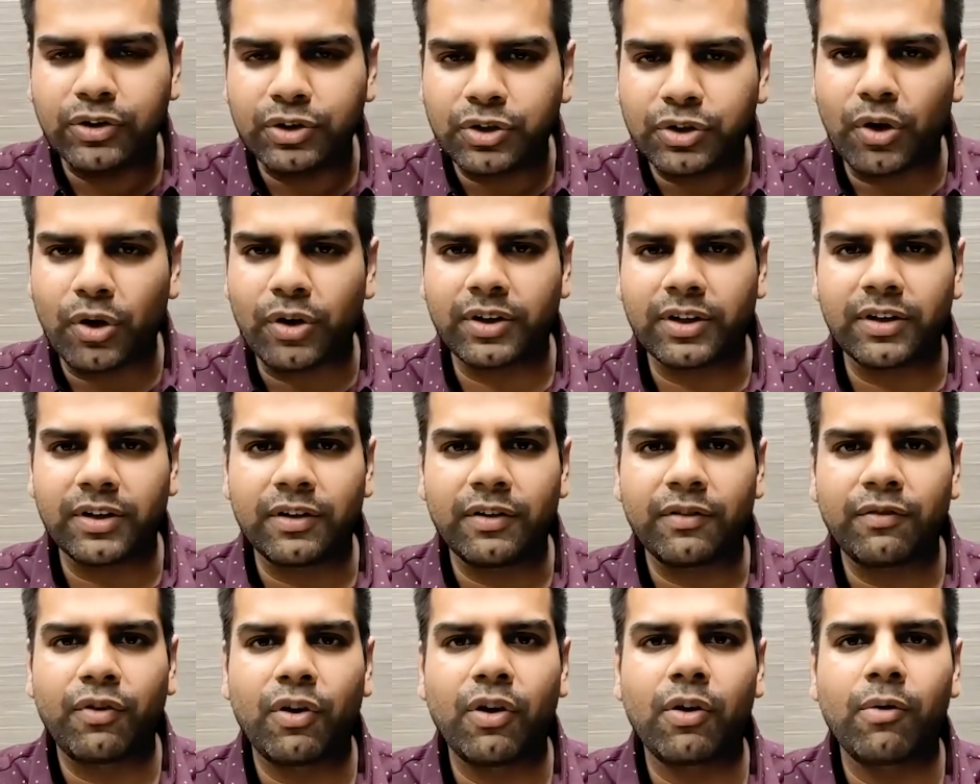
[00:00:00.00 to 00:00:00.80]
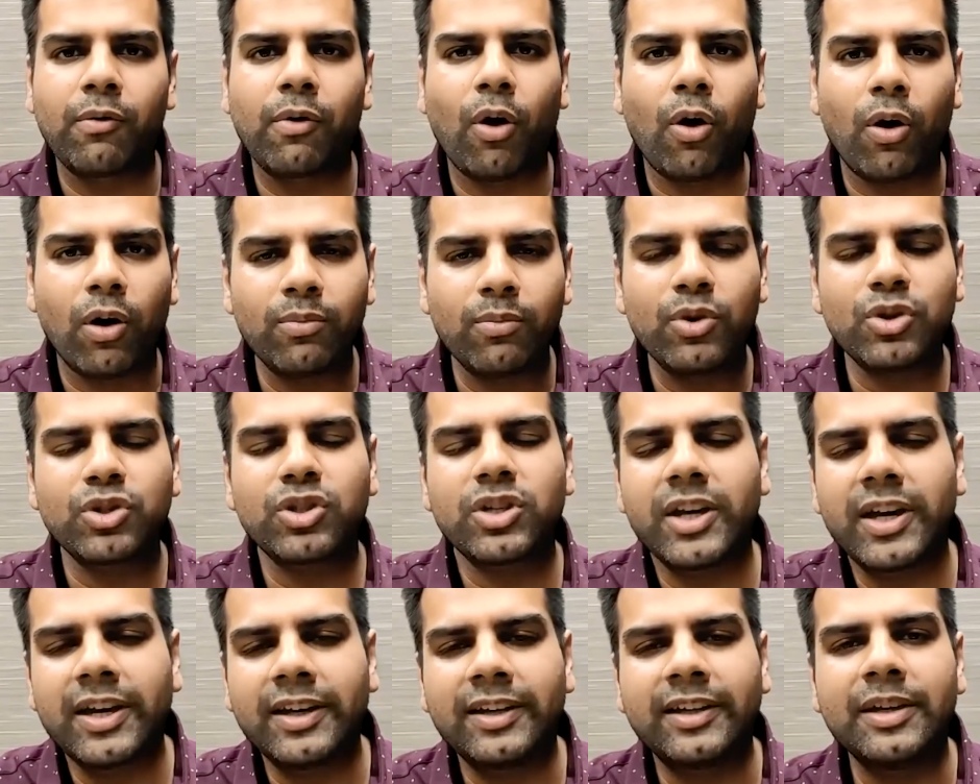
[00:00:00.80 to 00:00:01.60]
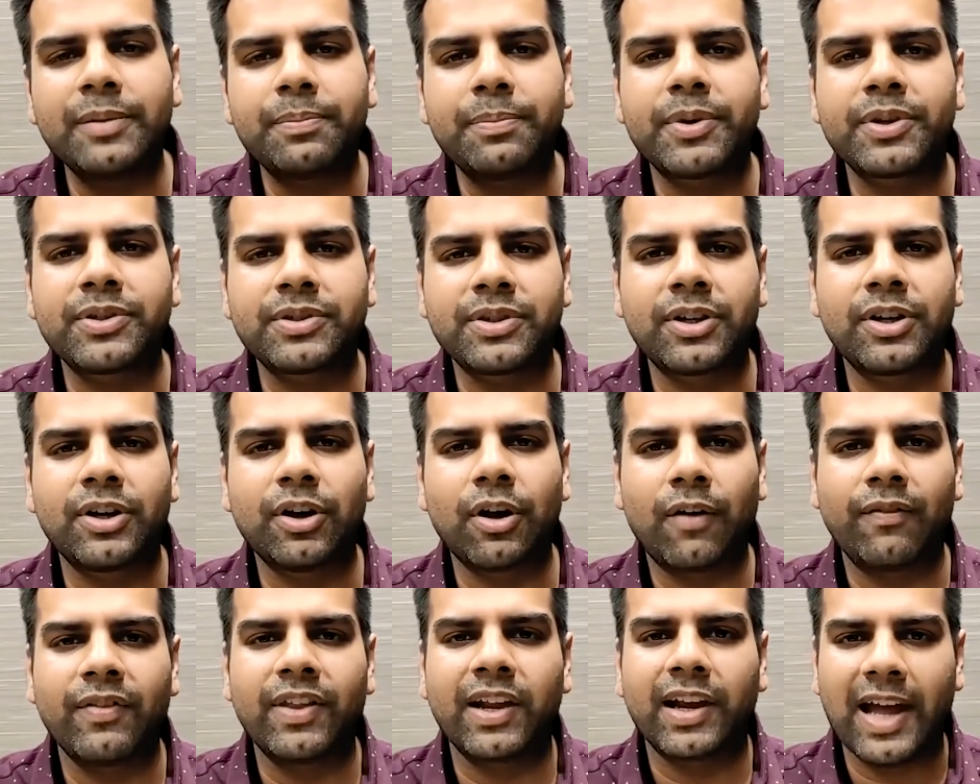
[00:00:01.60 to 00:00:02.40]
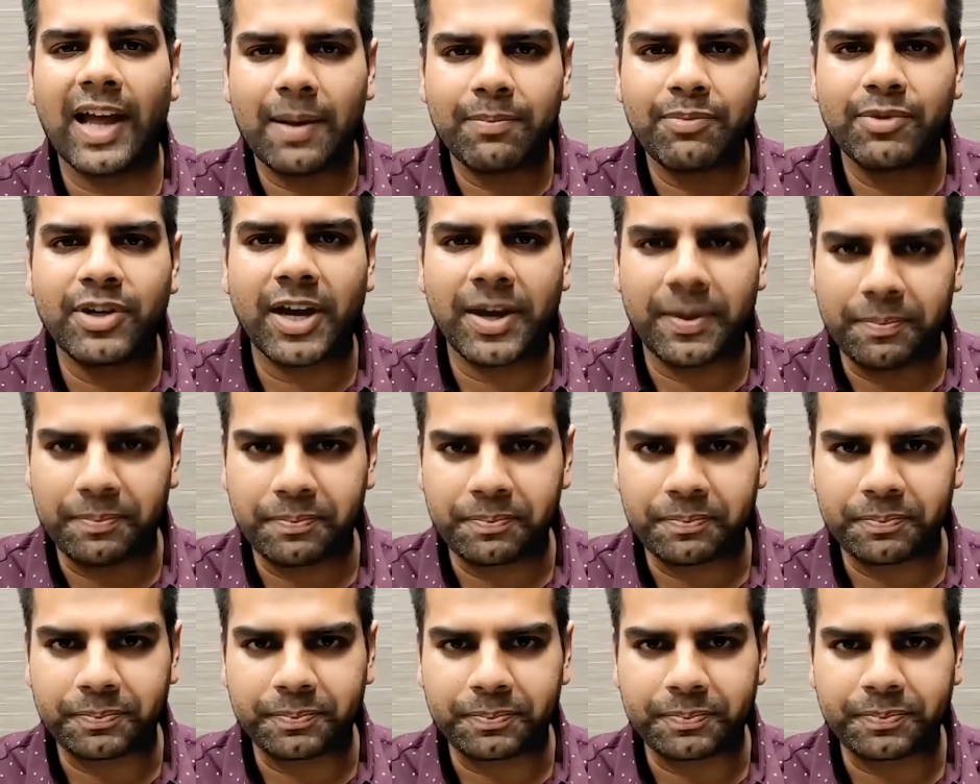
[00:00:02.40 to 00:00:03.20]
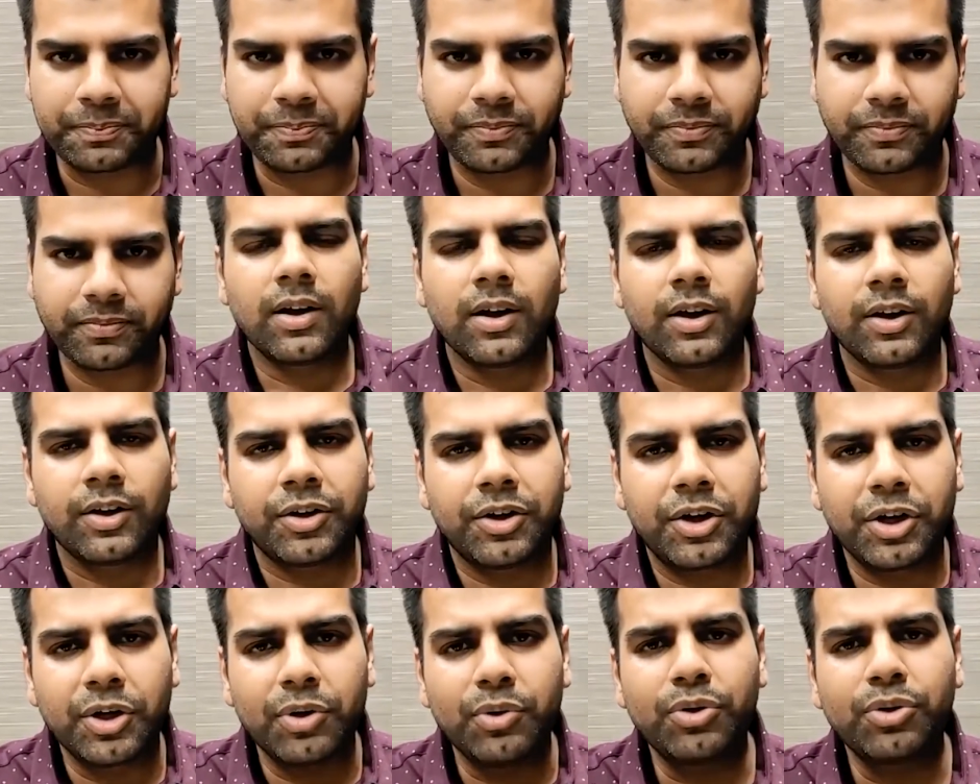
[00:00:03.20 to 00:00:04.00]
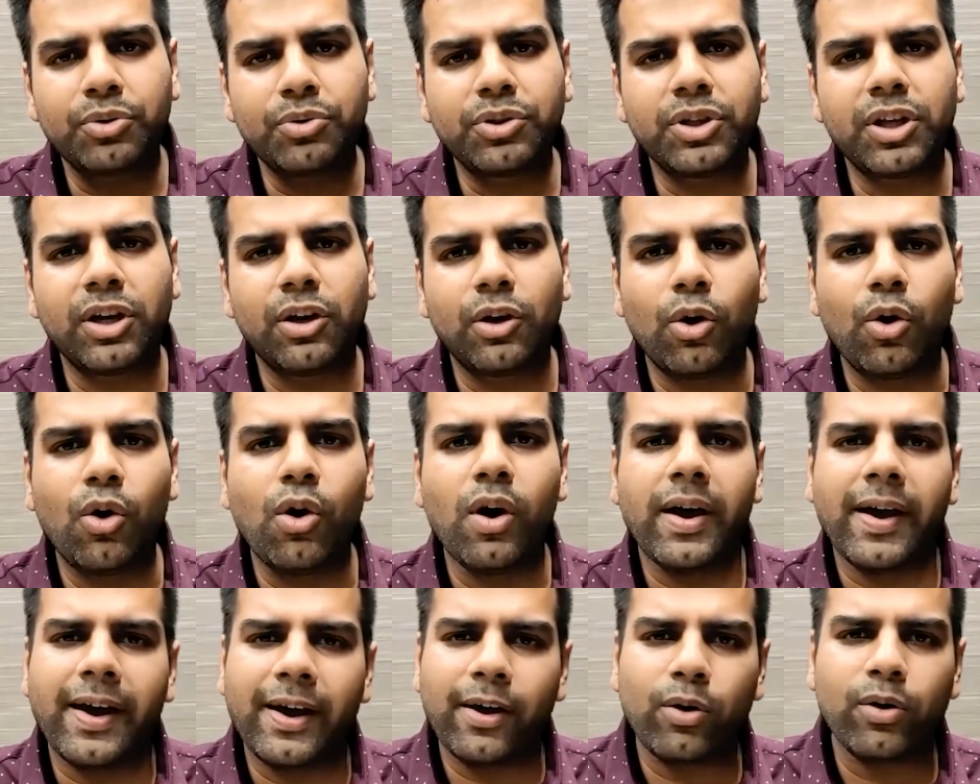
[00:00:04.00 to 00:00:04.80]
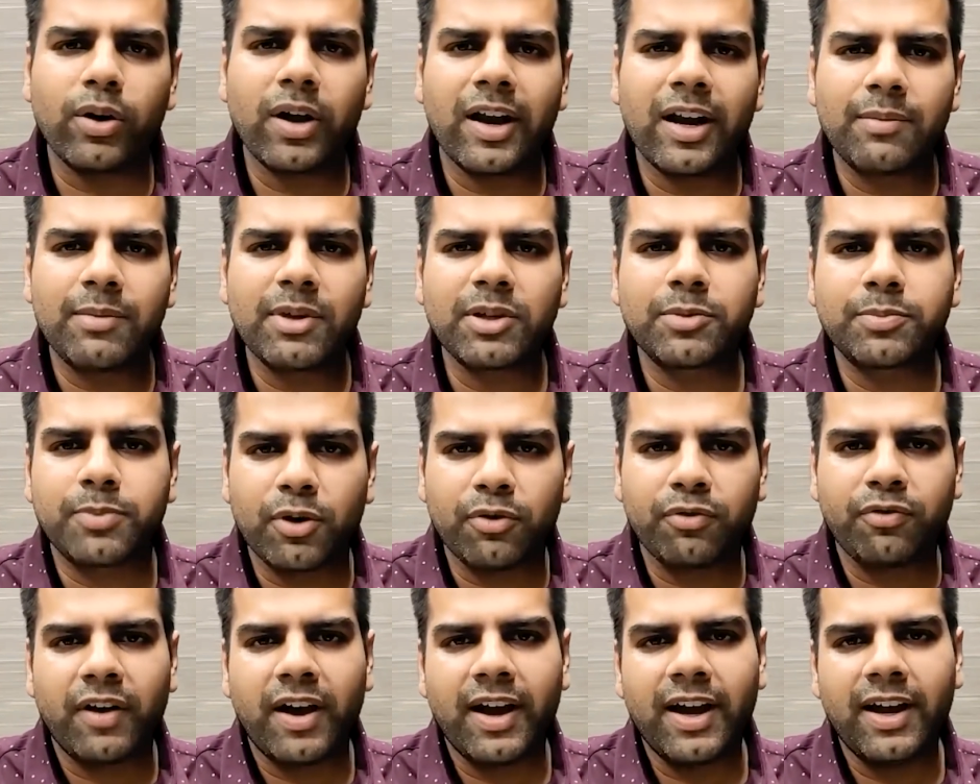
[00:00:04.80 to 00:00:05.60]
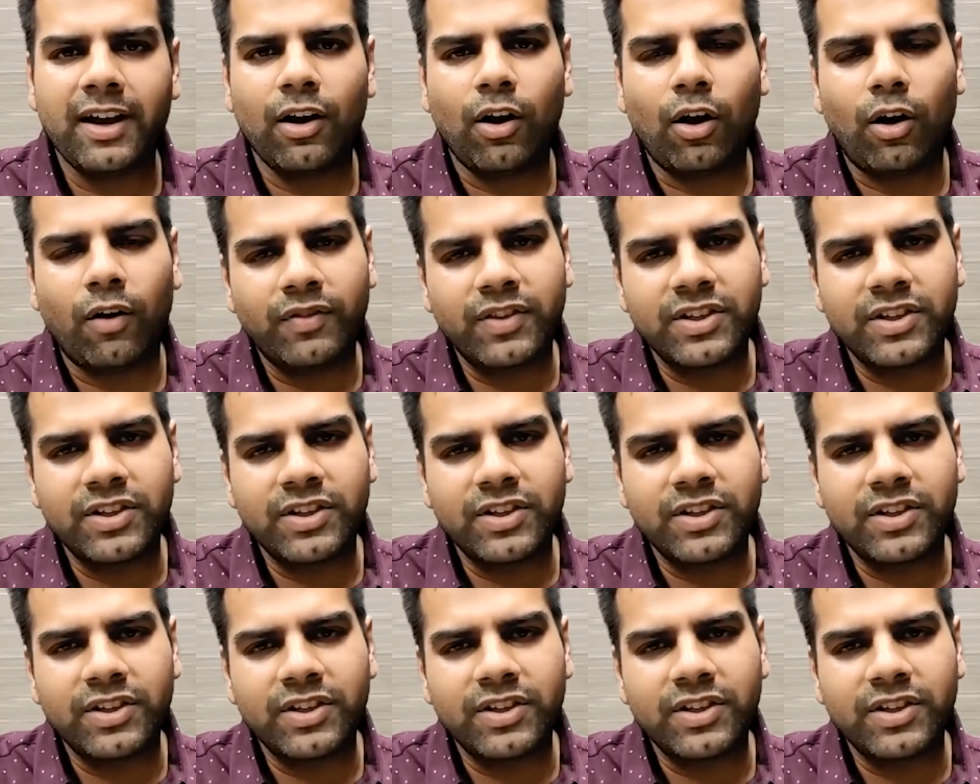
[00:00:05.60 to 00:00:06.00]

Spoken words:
throttle for almost 80% of the lap time. Due to the low aerodynamics profile of the